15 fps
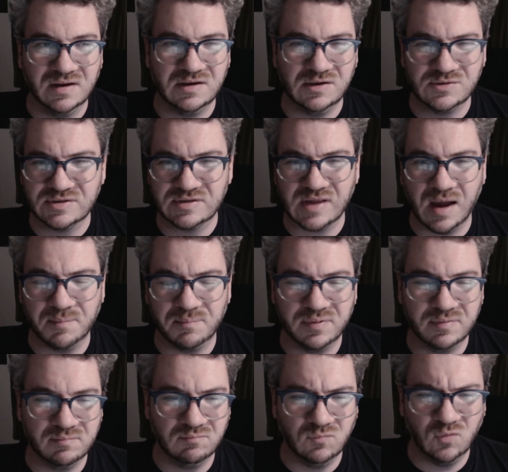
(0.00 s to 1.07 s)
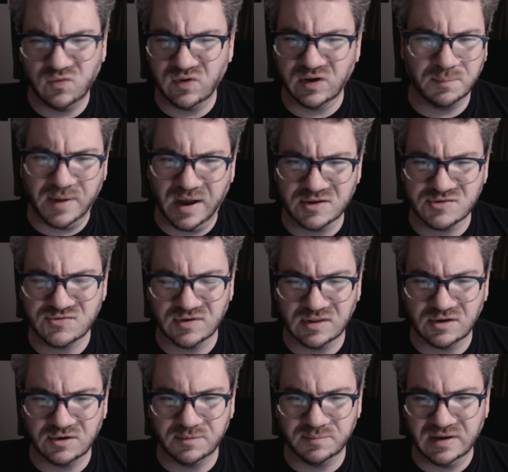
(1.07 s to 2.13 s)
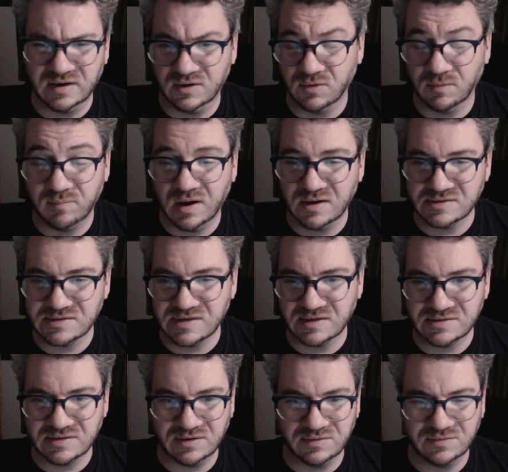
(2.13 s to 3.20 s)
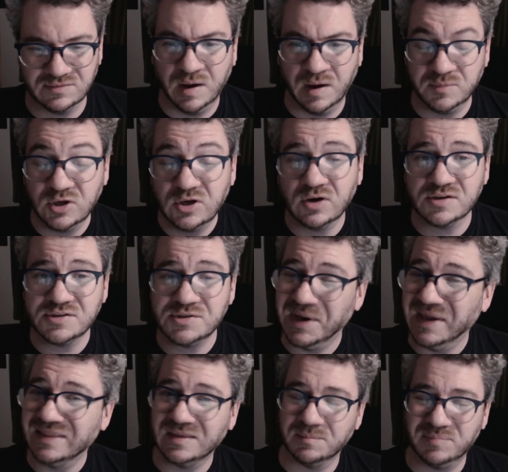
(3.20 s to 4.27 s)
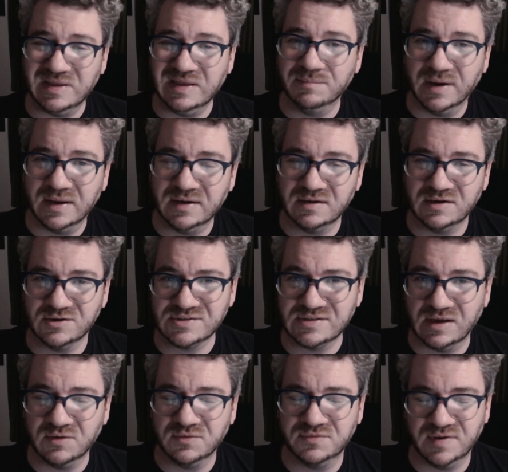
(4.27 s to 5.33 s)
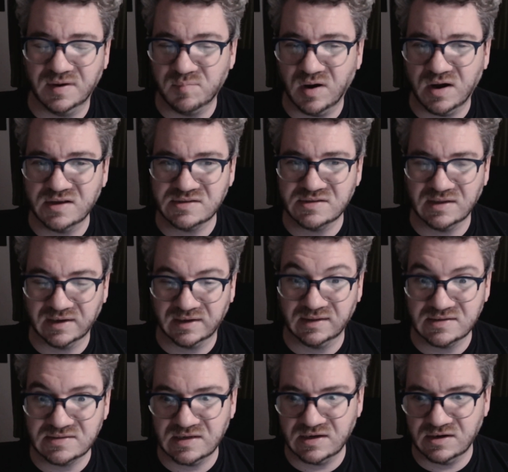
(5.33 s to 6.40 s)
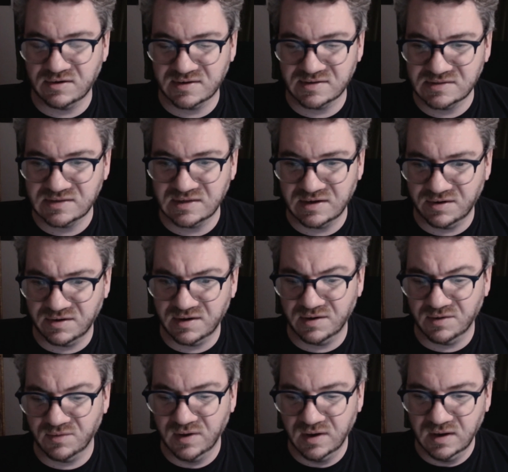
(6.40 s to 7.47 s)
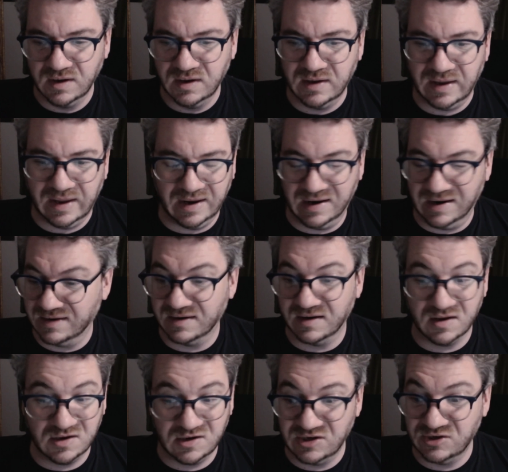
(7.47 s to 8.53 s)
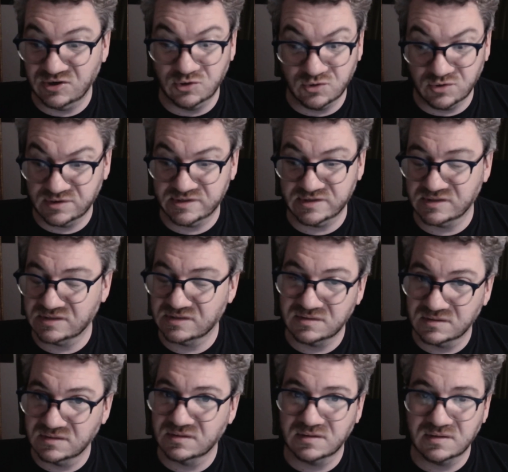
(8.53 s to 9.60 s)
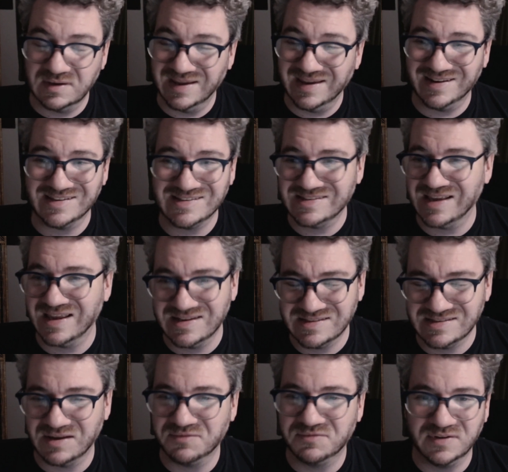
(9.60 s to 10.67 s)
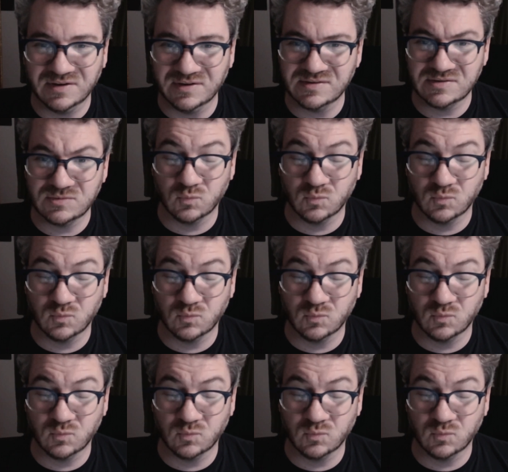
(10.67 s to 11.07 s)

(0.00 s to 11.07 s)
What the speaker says: you stop moving your mouse for a little bit, it'll pause on its own. You can also hit the P button yourself and pause it. Like let's say you're on a scenario and you're just hitting a sens that feels